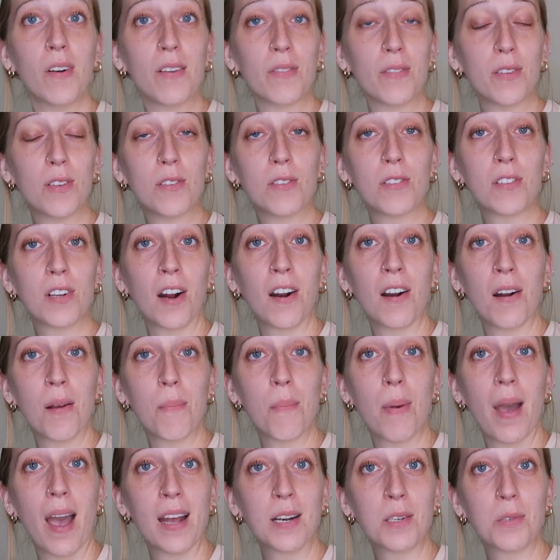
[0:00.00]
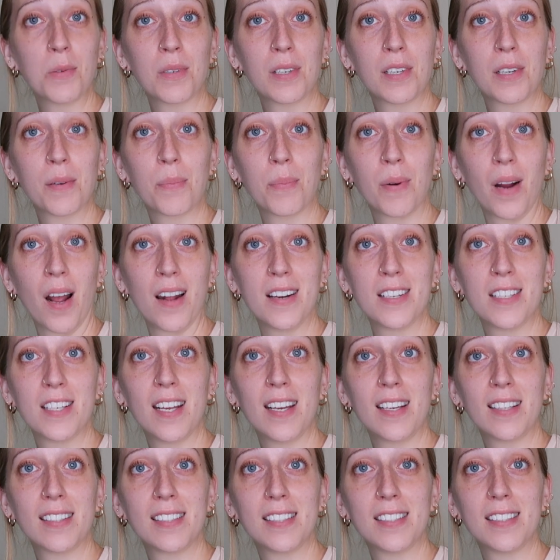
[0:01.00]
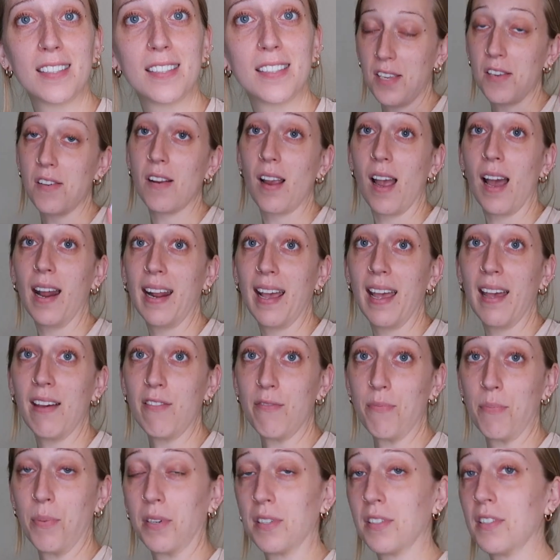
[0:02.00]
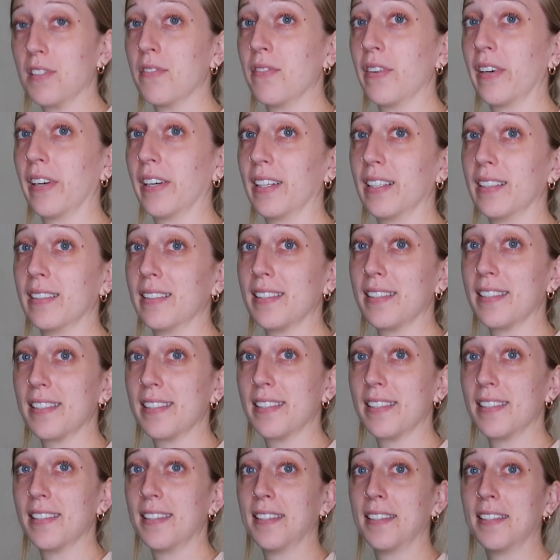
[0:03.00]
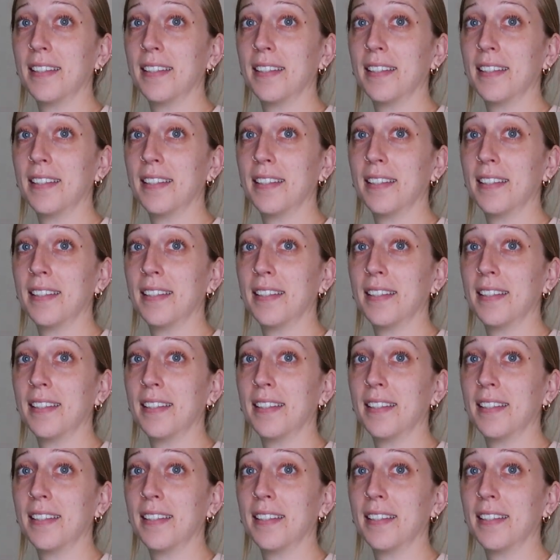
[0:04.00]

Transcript: if you start a patchwork project, you gotta have perseverance.